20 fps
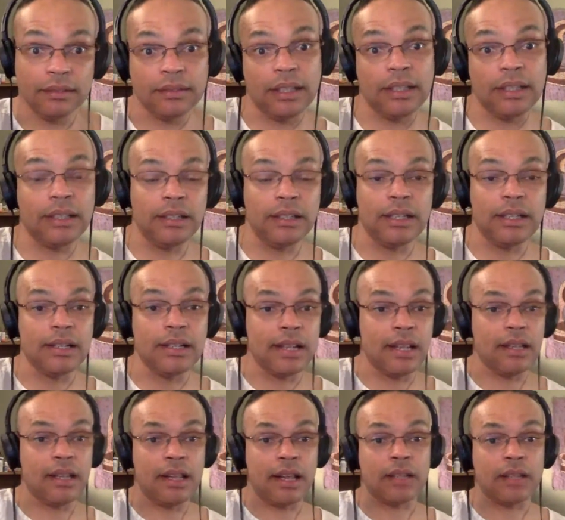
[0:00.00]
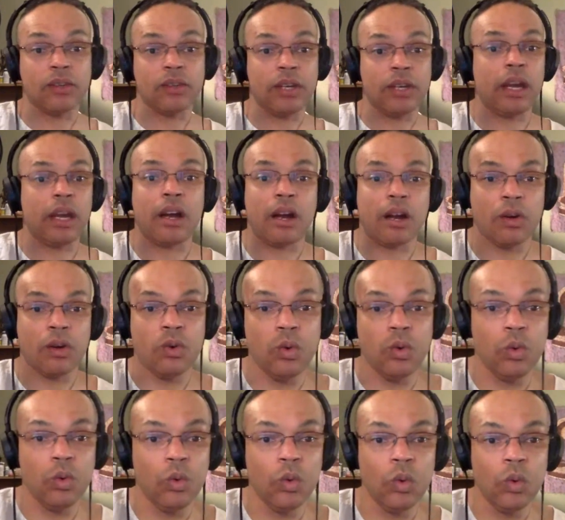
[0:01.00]
and I don't care
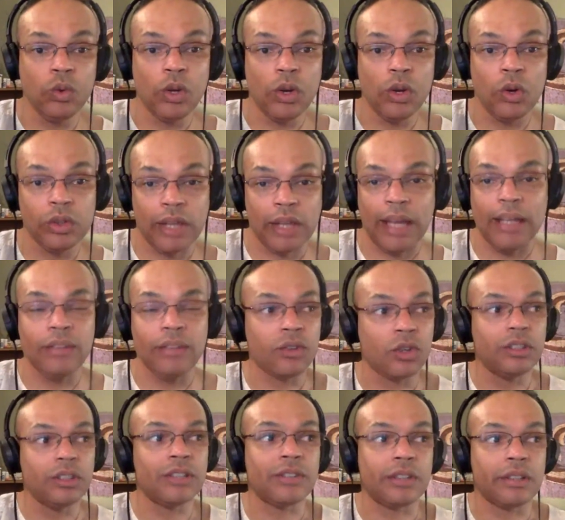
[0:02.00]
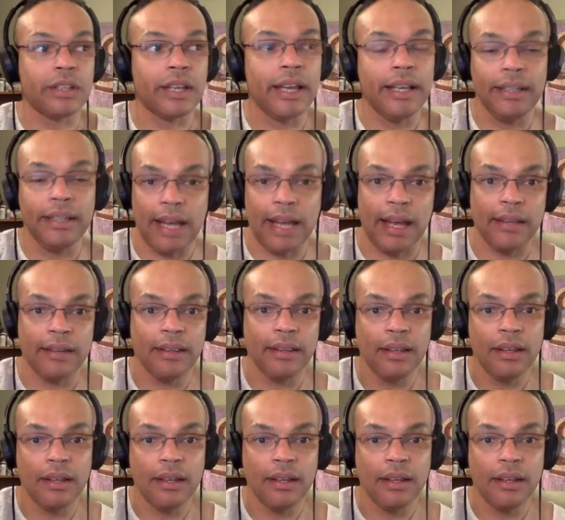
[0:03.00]
who likes or doesn't like that,